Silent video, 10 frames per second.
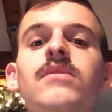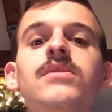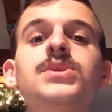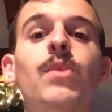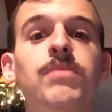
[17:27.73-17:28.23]

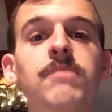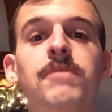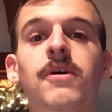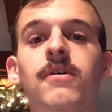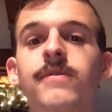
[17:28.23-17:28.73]
So
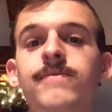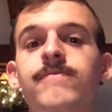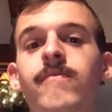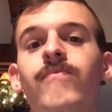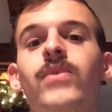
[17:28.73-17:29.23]
people,
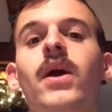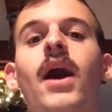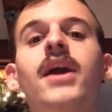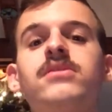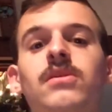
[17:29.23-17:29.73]

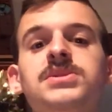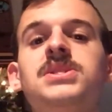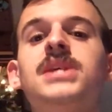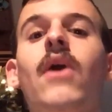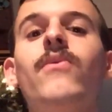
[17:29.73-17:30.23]
I close
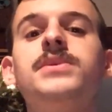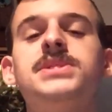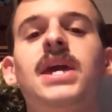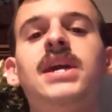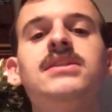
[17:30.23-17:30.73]
this out with
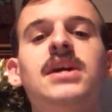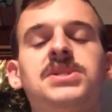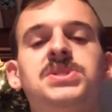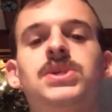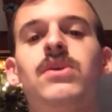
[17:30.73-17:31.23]
saying
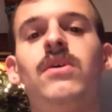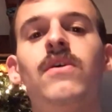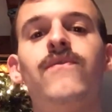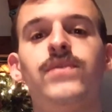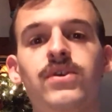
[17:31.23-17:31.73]
this.
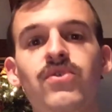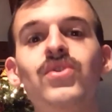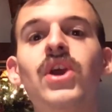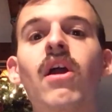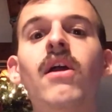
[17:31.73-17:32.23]
For the new
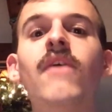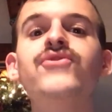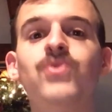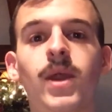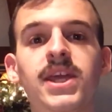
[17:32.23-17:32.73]
year
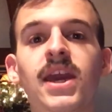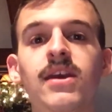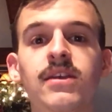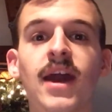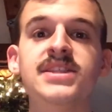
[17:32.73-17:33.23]
of
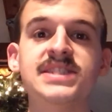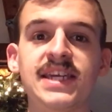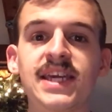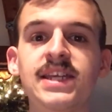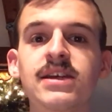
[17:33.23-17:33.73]

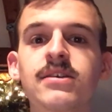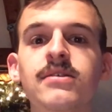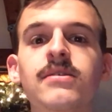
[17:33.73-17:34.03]
2019,